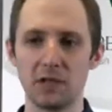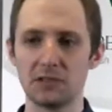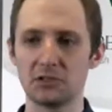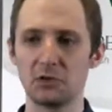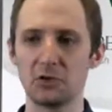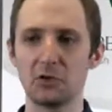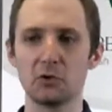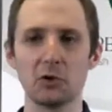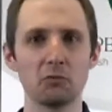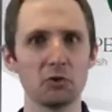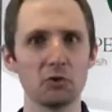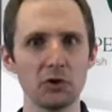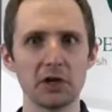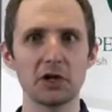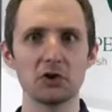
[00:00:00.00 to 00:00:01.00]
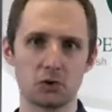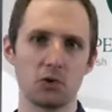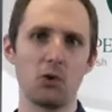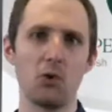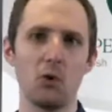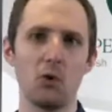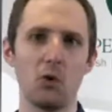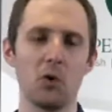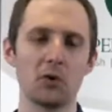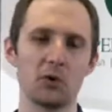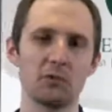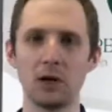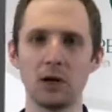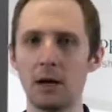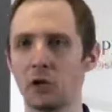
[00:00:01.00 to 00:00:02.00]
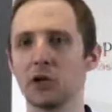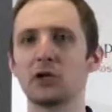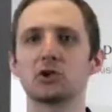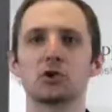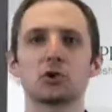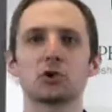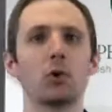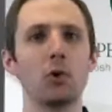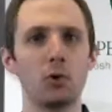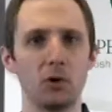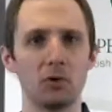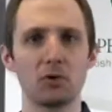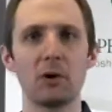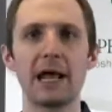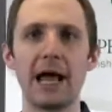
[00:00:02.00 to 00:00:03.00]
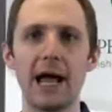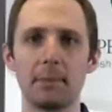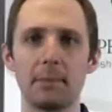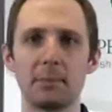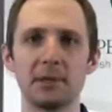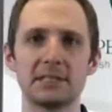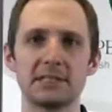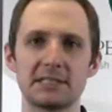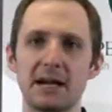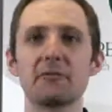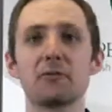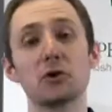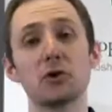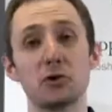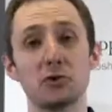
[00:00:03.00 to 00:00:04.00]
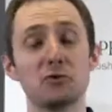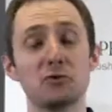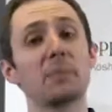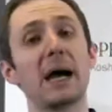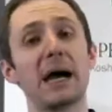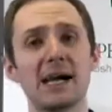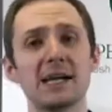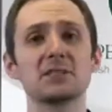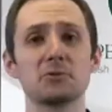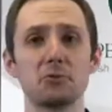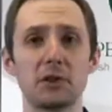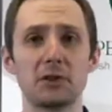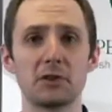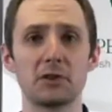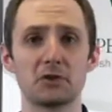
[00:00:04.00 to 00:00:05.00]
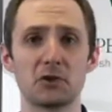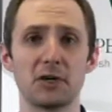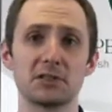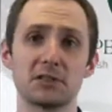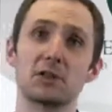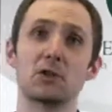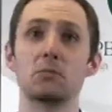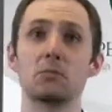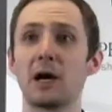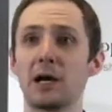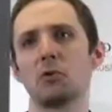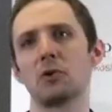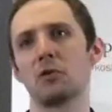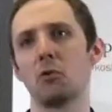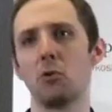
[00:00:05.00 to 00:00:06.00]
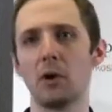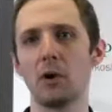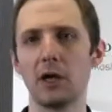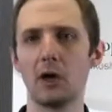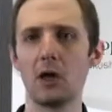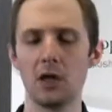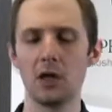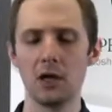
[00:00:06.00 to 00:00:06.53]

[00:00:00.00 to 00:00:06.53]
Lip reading: So you can really you have a lot more control over what happens after you've passed with a trust than you might with a will,